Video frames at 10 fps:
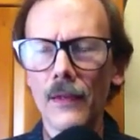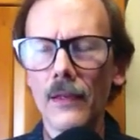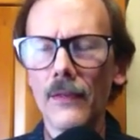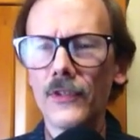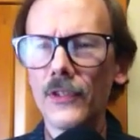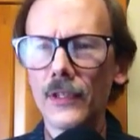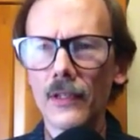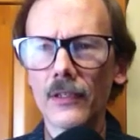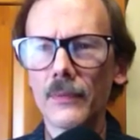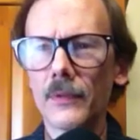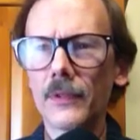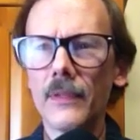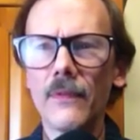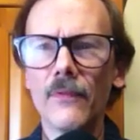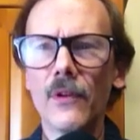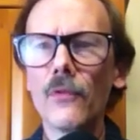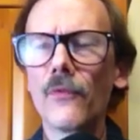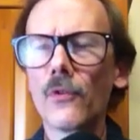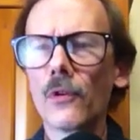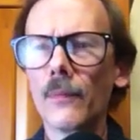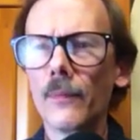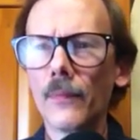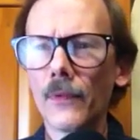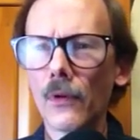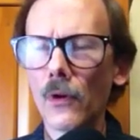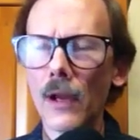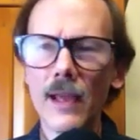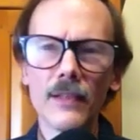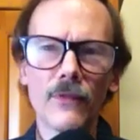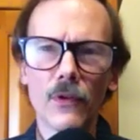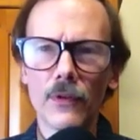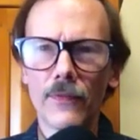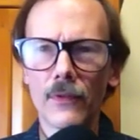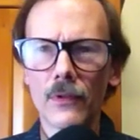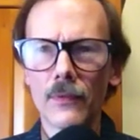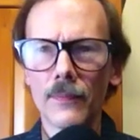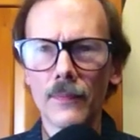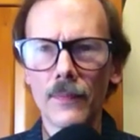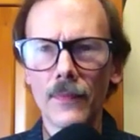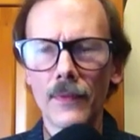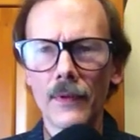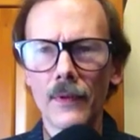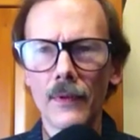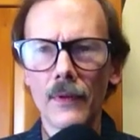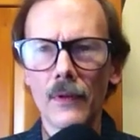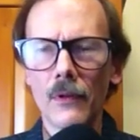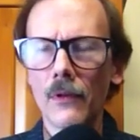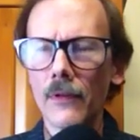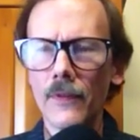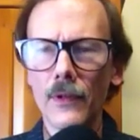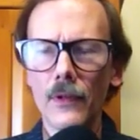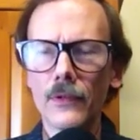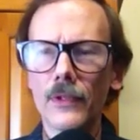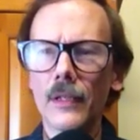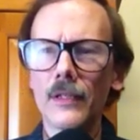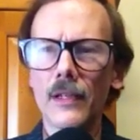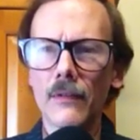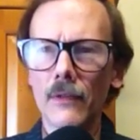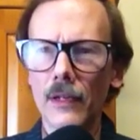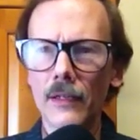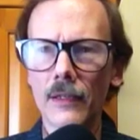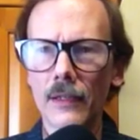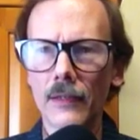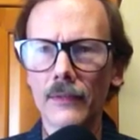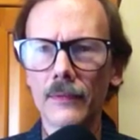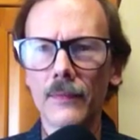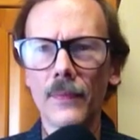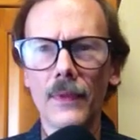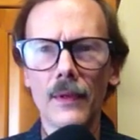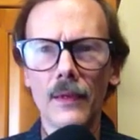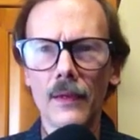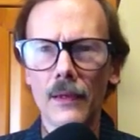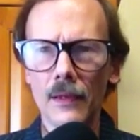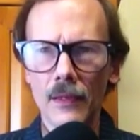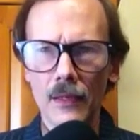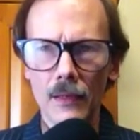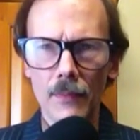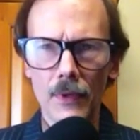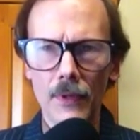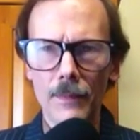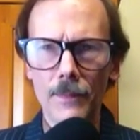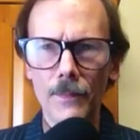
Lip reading: if she's eligible to even vote for him, or has voted for him, or even knows that he's not running again. But